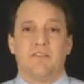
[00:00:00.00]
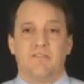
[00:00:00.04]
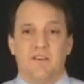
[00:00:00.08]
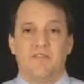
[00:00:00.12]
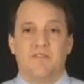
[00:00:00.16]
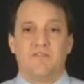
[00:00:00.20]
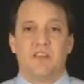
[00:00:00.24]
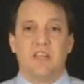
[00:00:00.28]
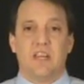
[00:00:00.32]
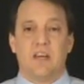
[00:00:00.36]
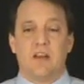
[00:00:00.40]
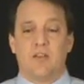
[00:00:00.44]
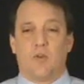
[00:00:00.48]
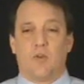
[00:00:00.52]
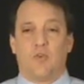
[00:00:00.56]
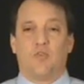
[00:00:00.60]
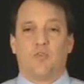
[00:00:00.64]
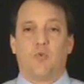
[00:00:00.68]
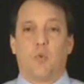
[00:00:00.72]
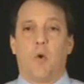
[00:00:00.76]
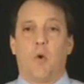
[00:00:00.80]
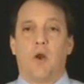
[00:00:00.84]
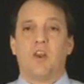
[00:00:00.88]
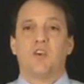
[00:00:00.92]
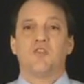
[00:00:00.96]
15 of those
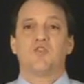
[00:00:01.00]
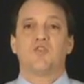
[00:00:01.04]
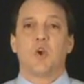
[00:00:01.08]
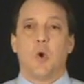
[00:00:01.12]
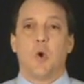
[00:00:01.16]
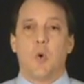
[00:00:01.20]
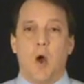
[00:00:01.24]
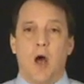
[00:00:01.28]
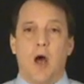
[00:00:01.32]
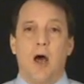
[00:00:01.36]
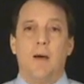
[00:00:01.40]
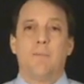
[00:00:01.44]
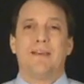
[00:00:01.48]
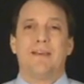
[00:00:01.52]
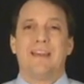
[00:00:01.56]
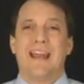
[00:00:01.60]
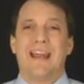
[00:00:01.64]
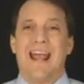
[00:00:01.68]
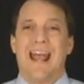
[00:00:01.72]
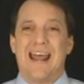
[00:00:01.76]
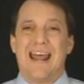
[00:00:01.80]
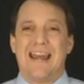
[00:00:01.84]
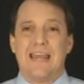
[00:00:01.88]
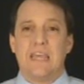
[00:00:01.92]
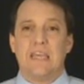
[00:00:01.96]
20 show up
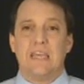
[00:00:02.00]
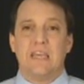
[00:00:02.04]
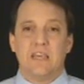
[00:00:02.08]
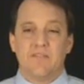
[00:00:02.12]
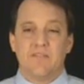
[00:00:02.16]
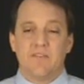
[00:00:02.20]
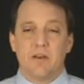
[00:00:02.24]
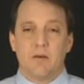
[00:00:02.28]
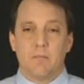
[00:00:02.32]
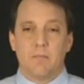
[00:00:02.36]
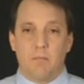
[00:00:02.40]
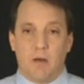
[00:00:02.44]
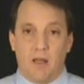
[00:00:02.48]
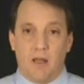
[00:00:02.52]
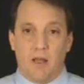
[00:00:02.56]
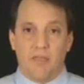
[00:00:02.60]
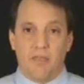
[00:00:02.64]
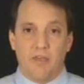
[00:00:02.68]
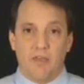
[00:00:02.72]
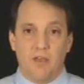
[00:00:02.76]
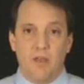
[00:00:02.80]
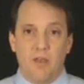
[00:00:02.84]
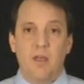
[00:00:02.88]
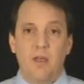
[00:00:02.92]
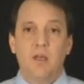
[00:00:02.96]
in any given
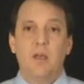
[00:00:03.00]
month,